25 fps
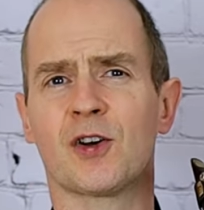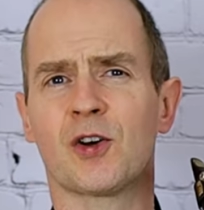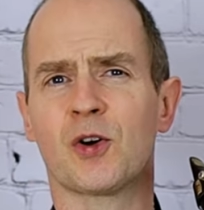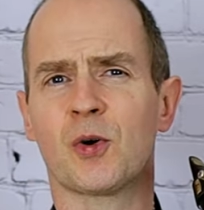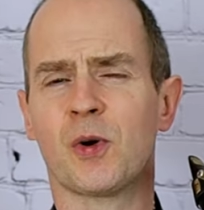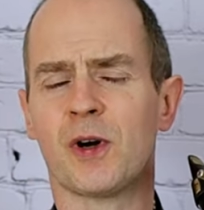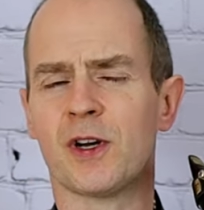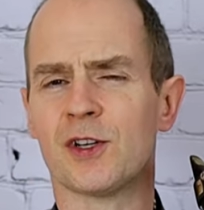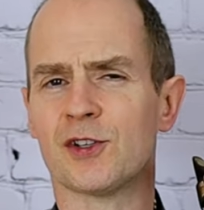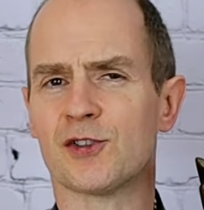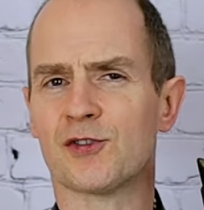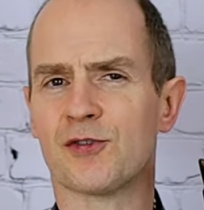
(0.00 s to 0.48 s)

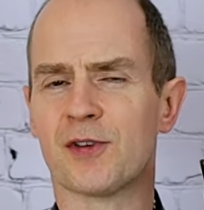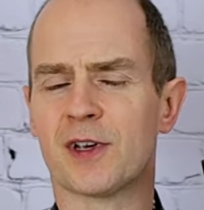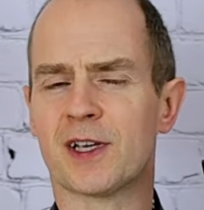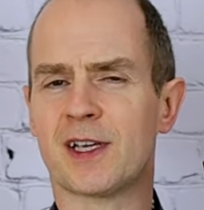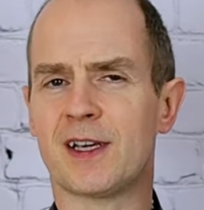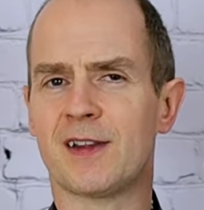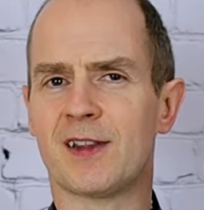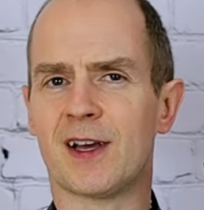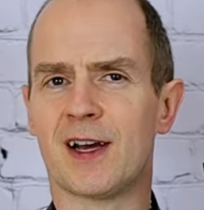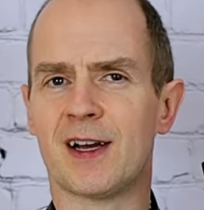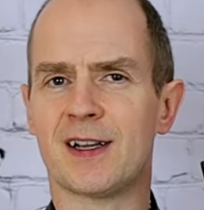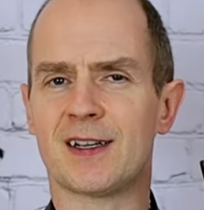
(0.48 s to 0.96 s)
Quite
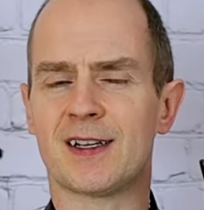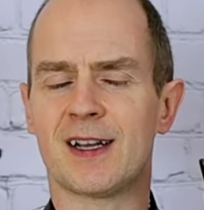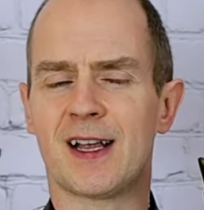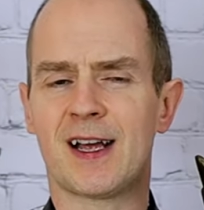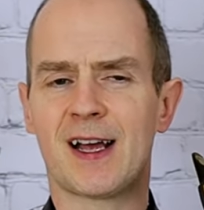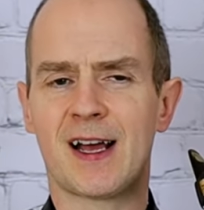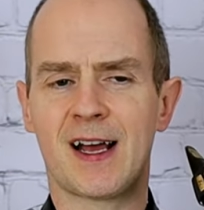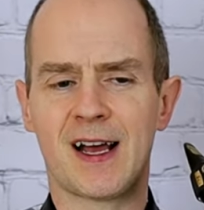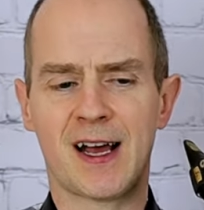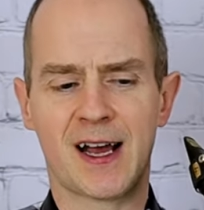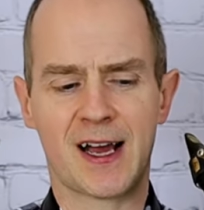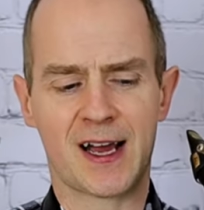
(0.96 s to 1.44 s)
tricky that,
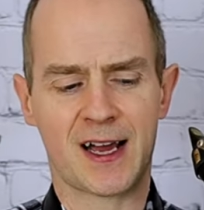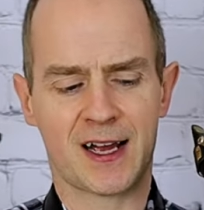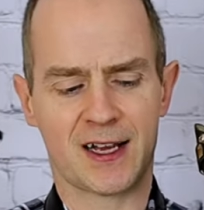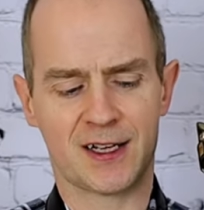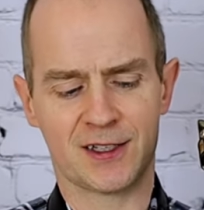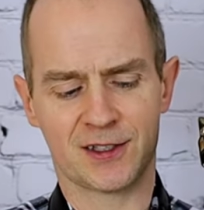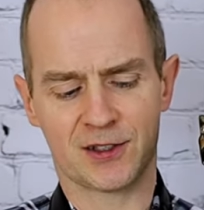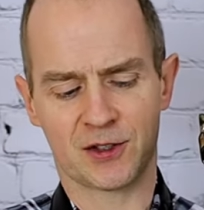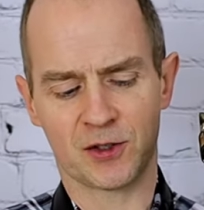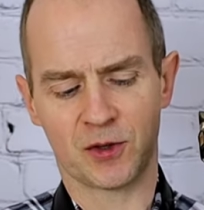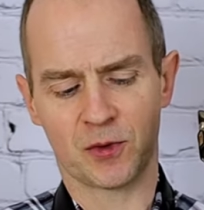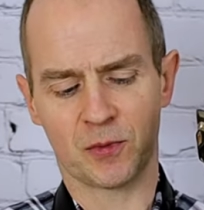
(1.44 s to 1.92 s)

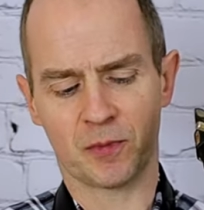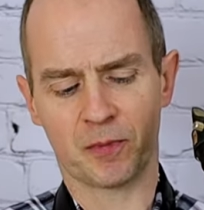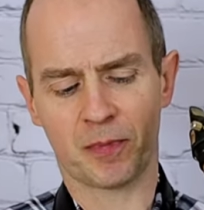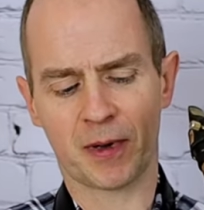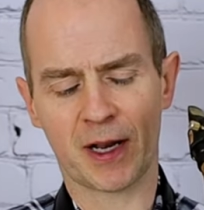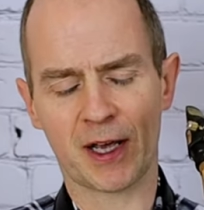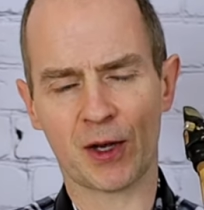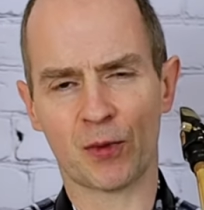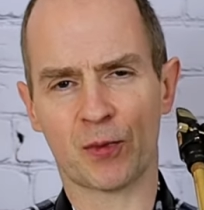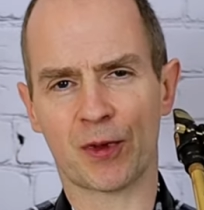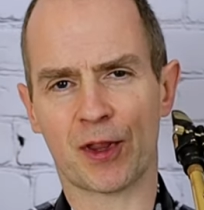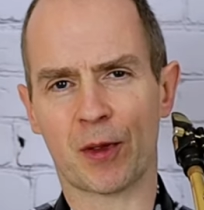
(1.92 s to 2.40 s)
and
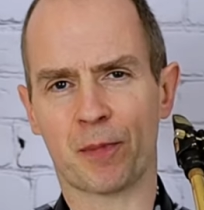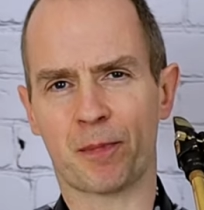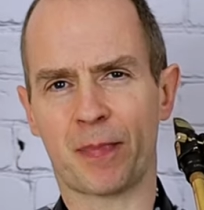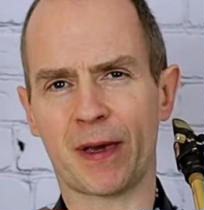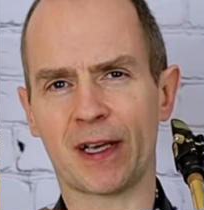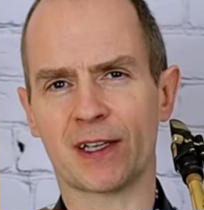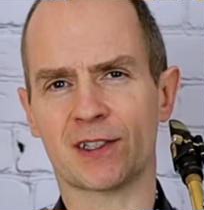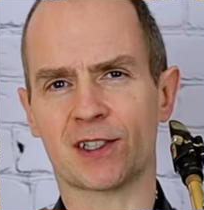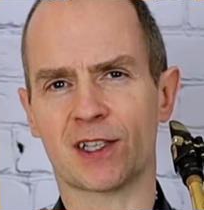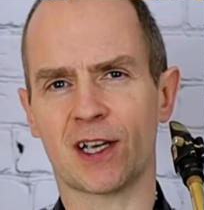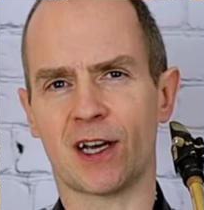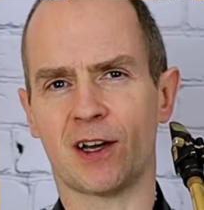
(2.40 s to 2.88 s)
play with a
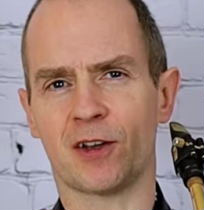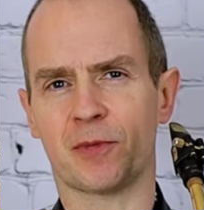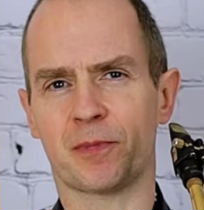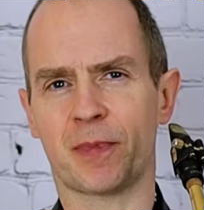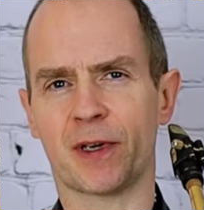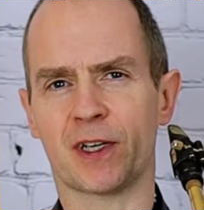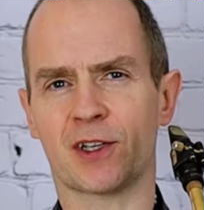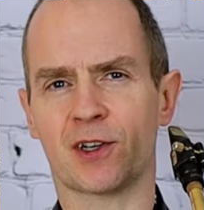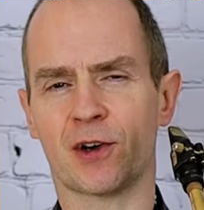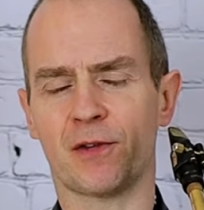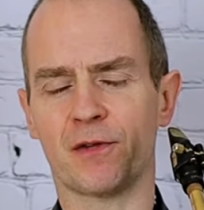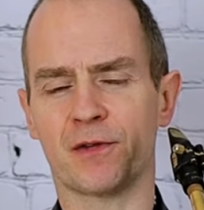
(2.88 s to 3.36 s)
big sound,
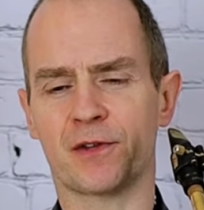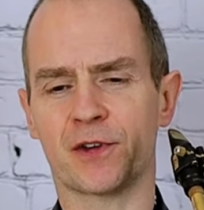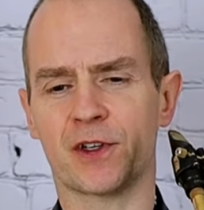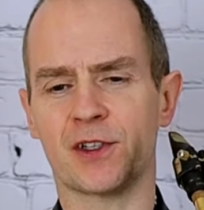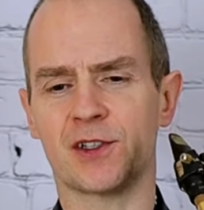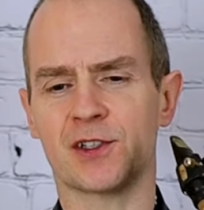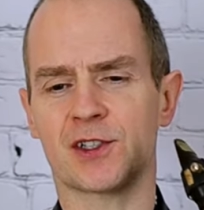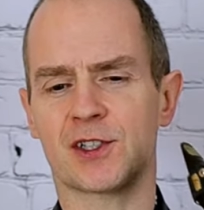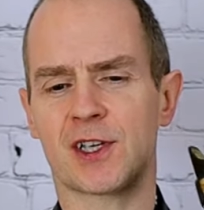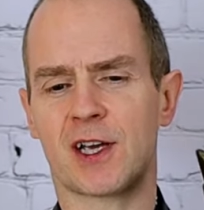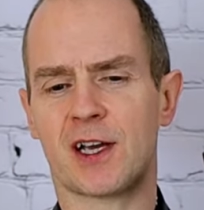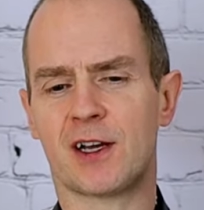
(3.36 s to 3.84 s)
big
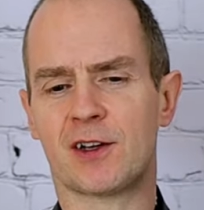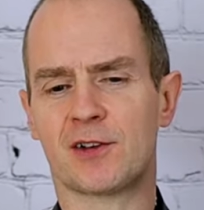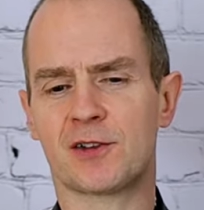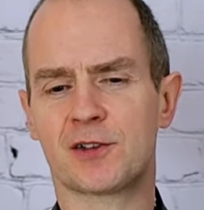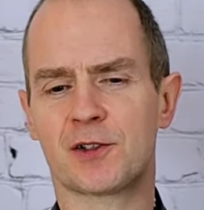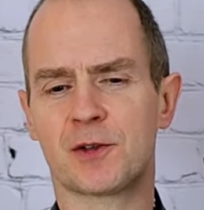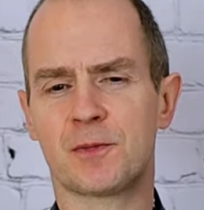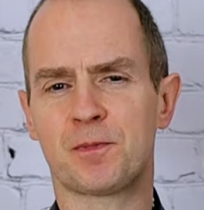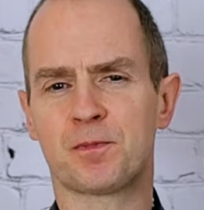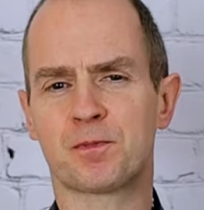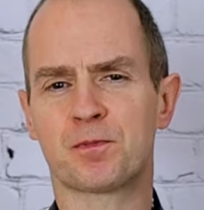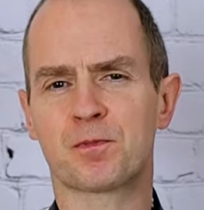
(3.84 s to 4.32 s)
confident
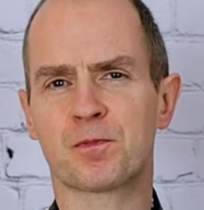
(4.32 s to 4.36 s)
sound.